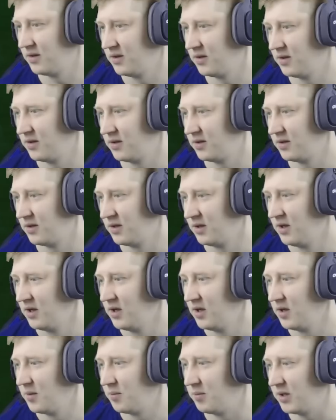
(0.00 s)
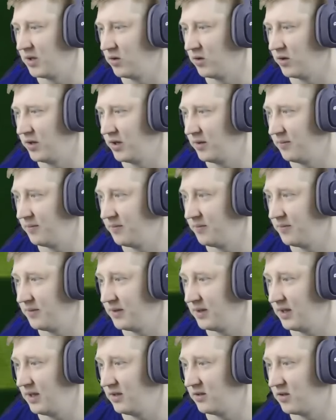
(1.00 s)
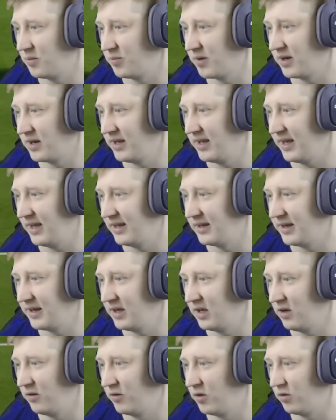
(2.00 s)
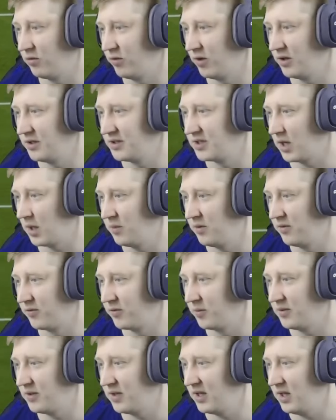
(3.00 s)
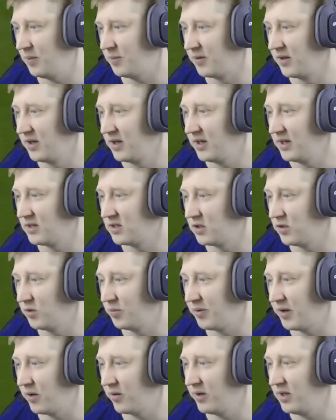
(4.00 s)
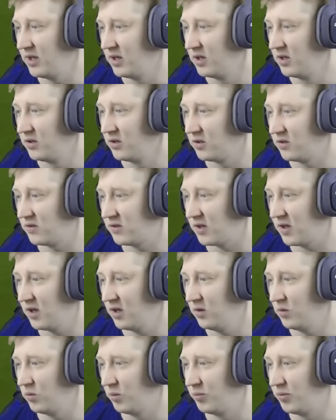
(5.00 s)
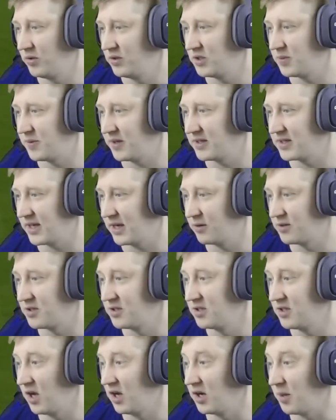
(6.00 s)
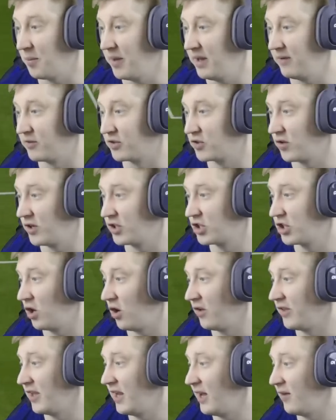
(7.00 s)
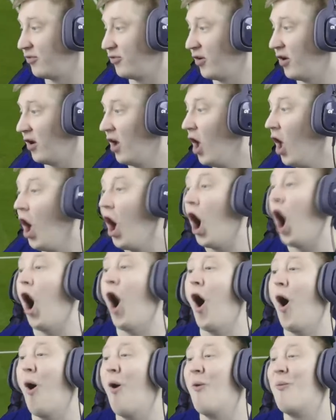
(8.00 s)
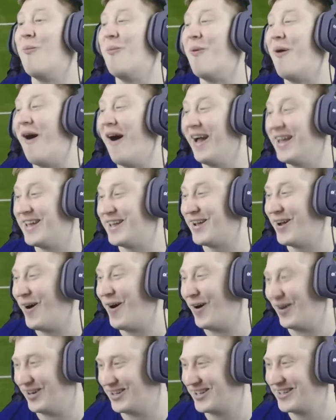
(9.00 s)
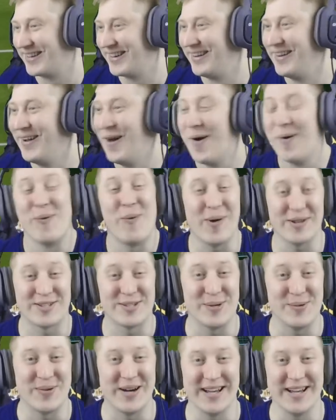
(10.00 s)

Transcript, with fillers: Vigils. Mingoya into Bradley Halliday. I've got runners coming from deep. Here's Luke Berry. Good turn. We'll pull this back to Harrison Dunk. May even try a shot on the left foot. Oh my God! What a